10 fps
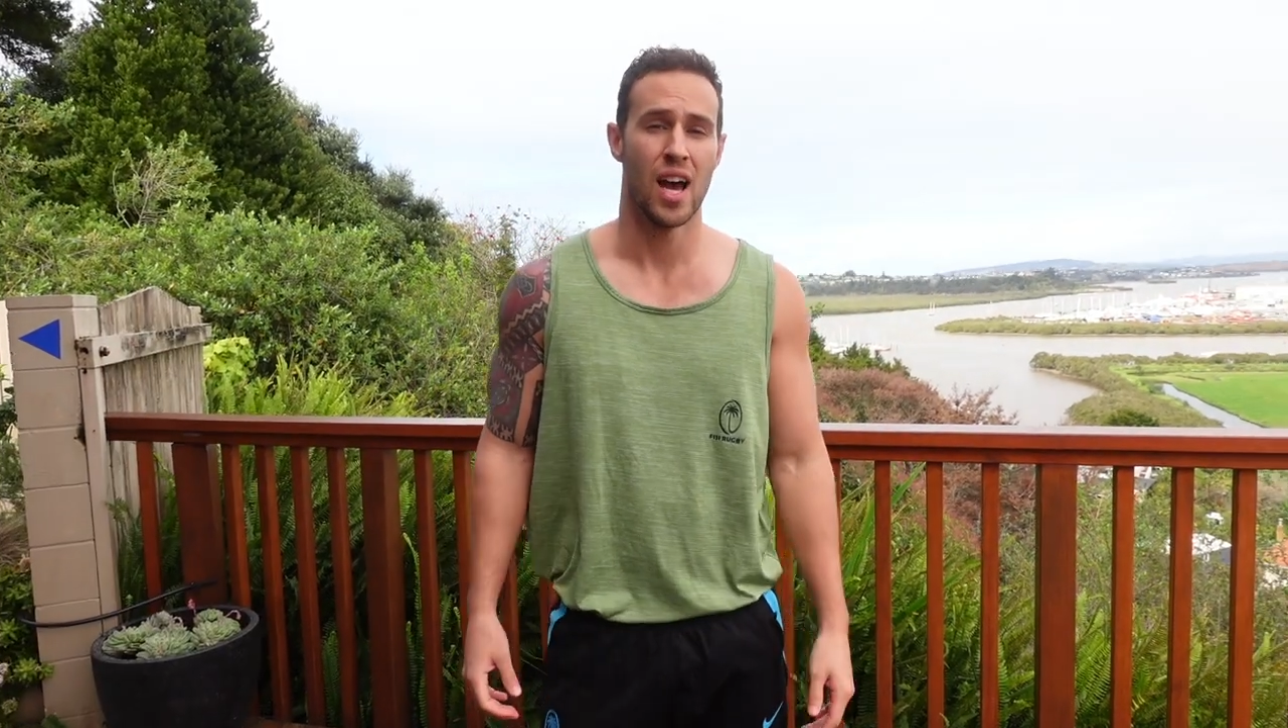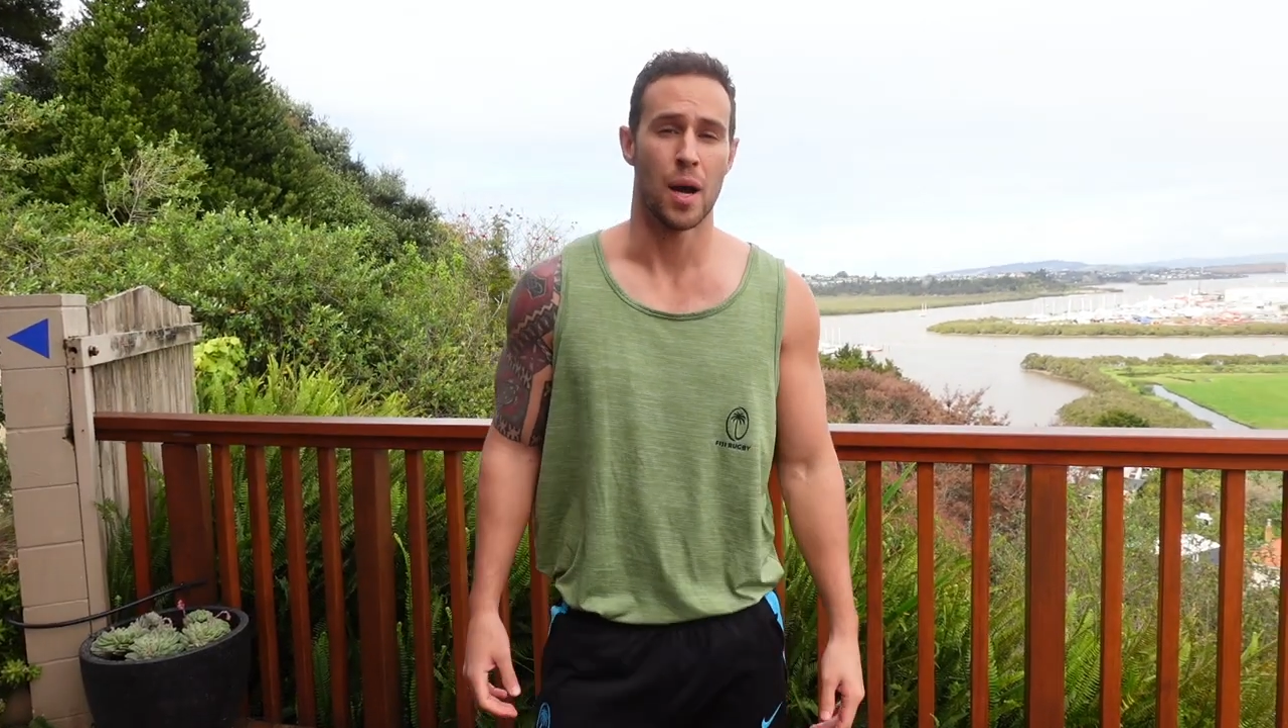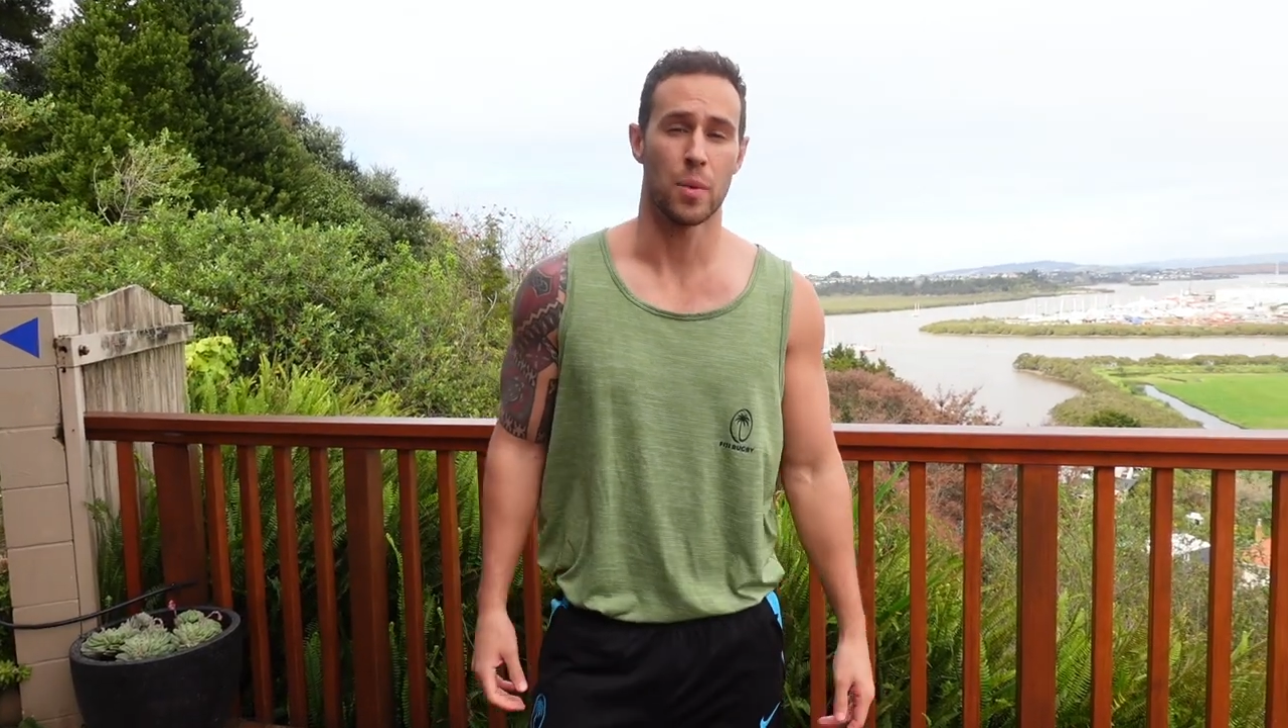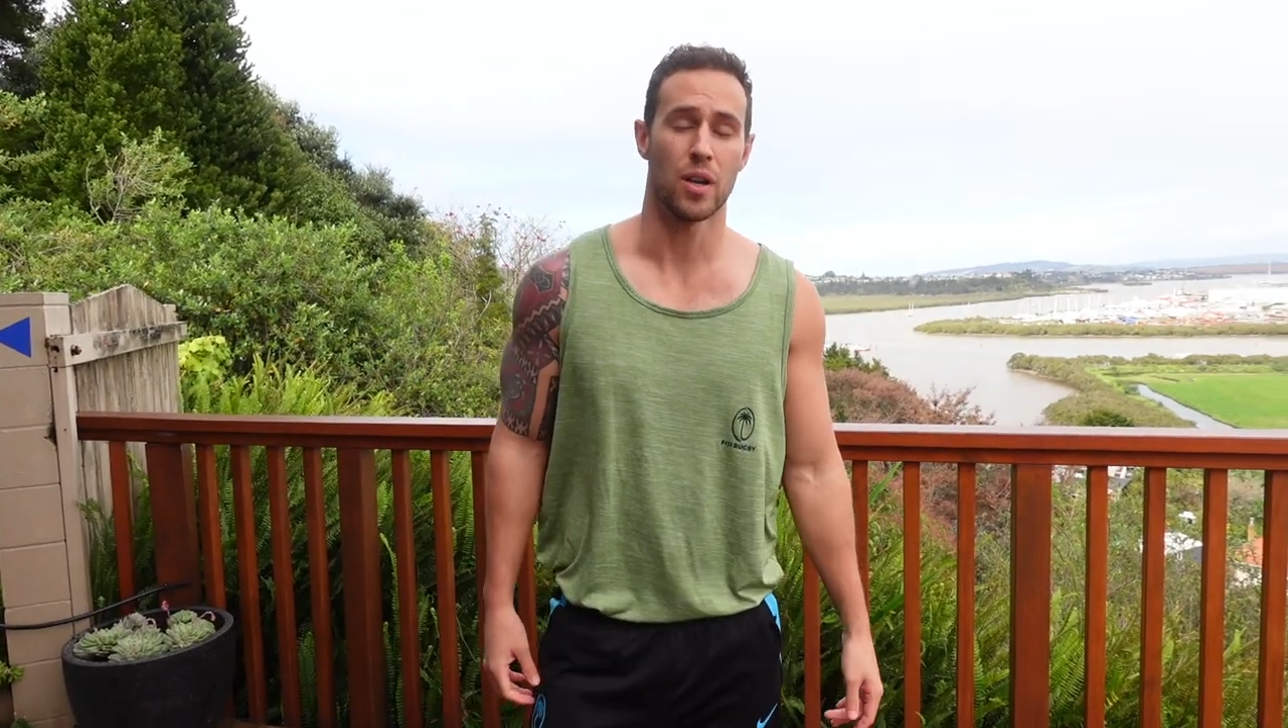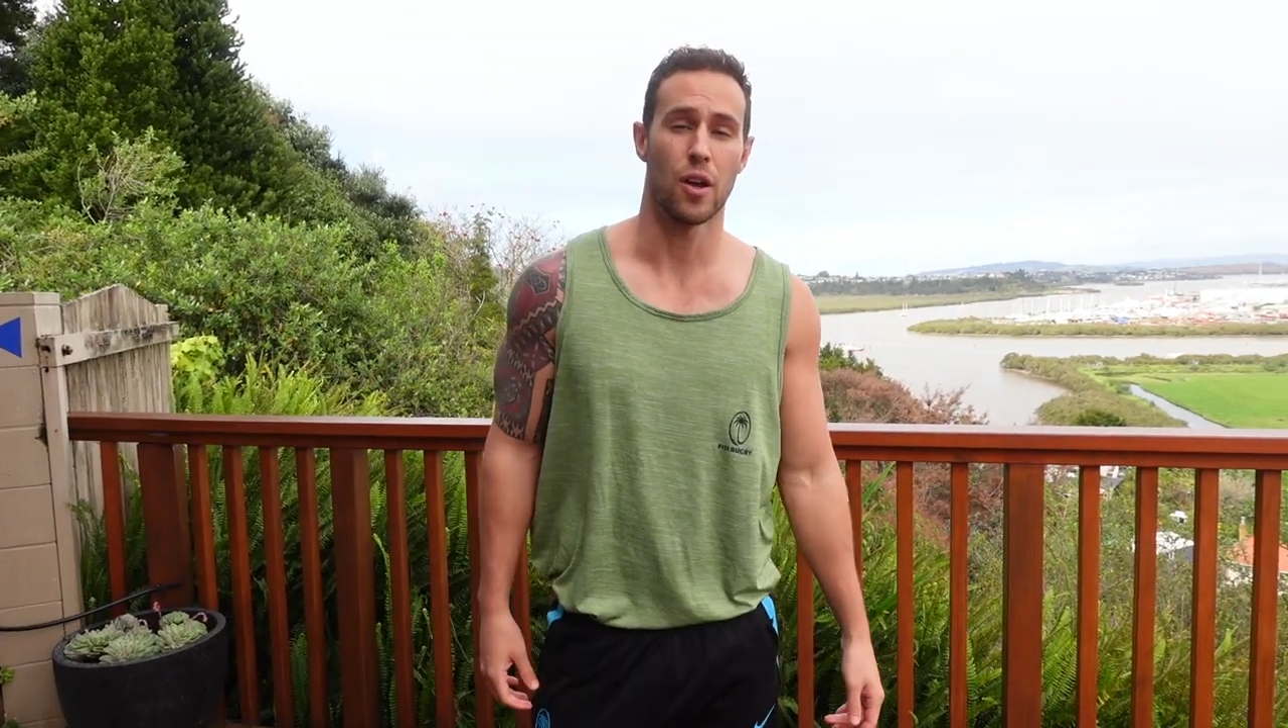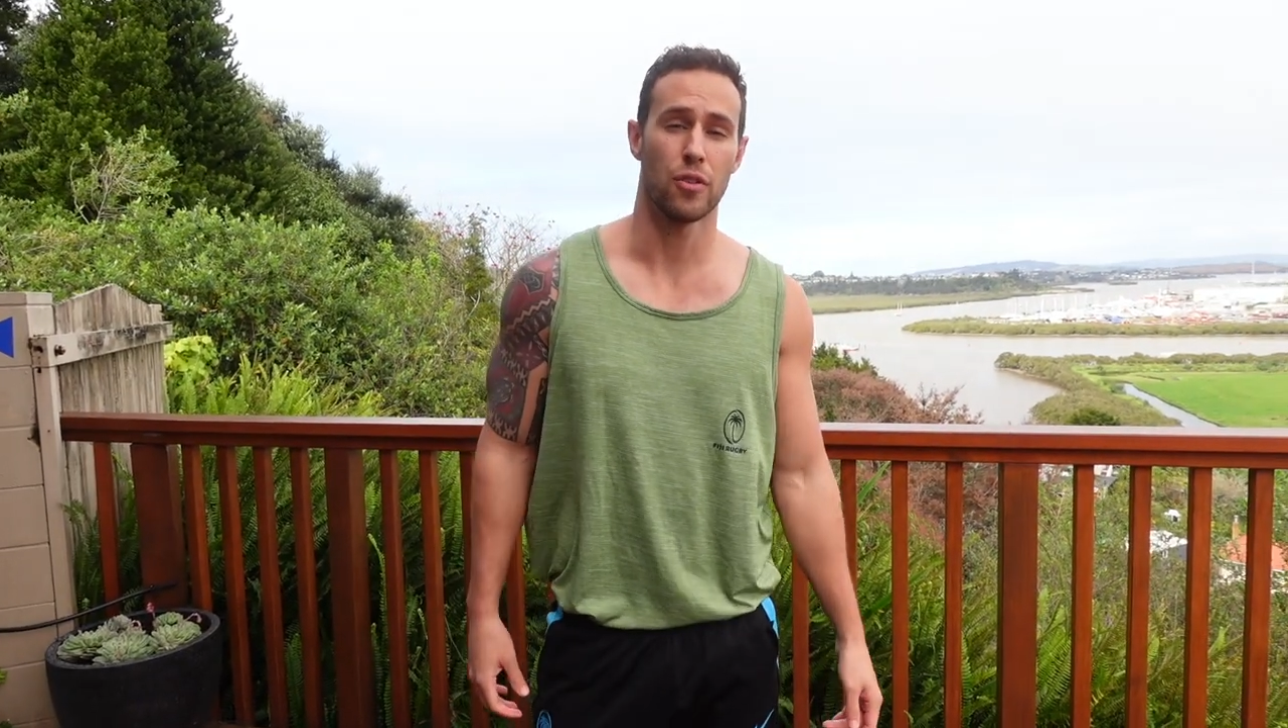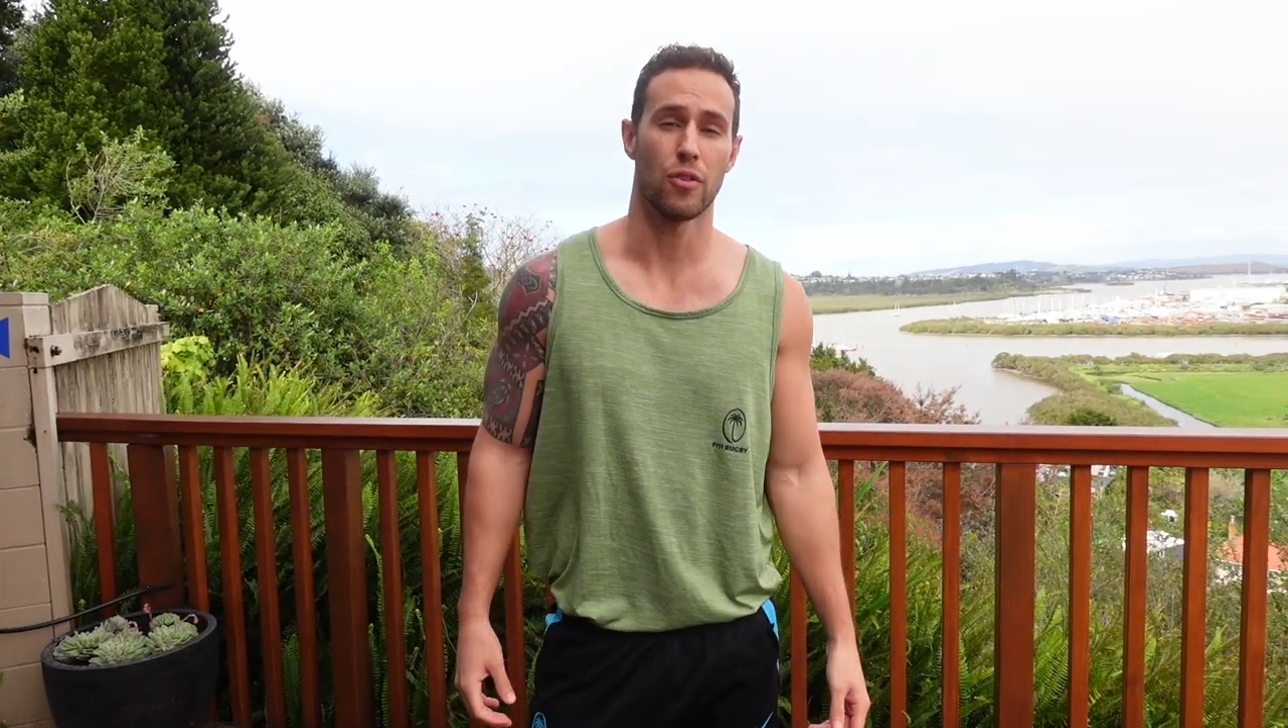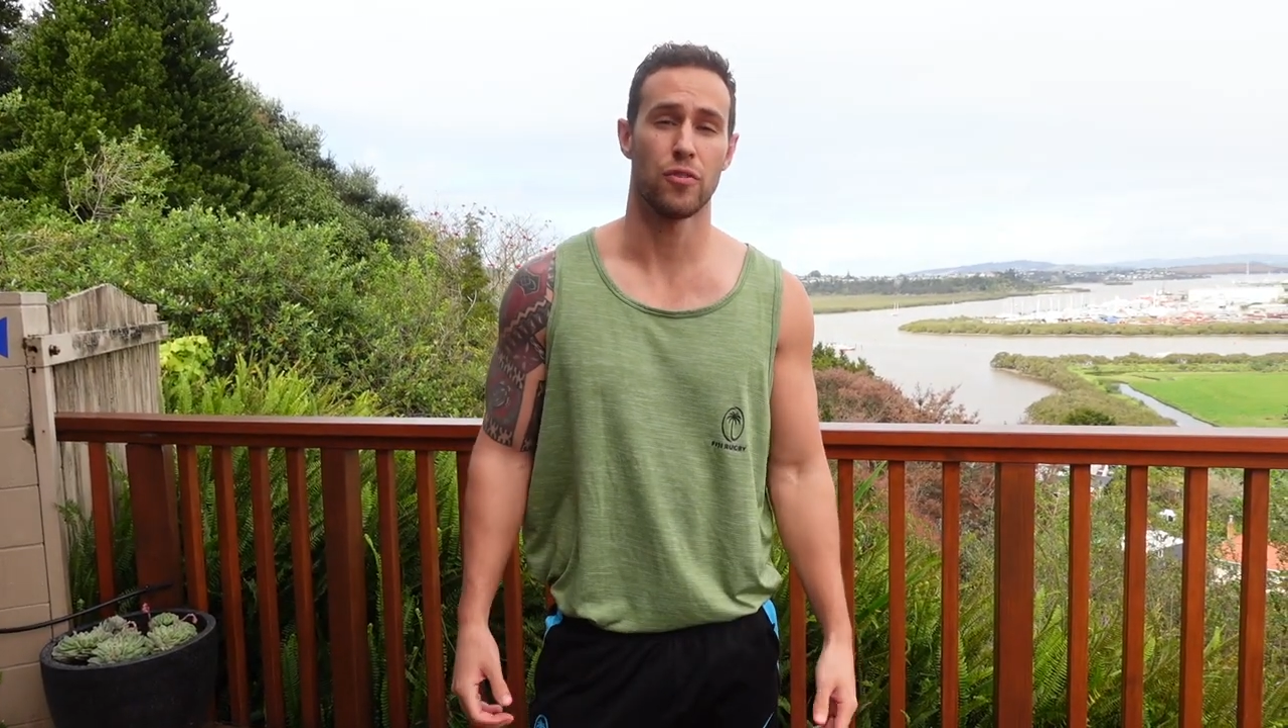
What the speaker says: I'm going to go through a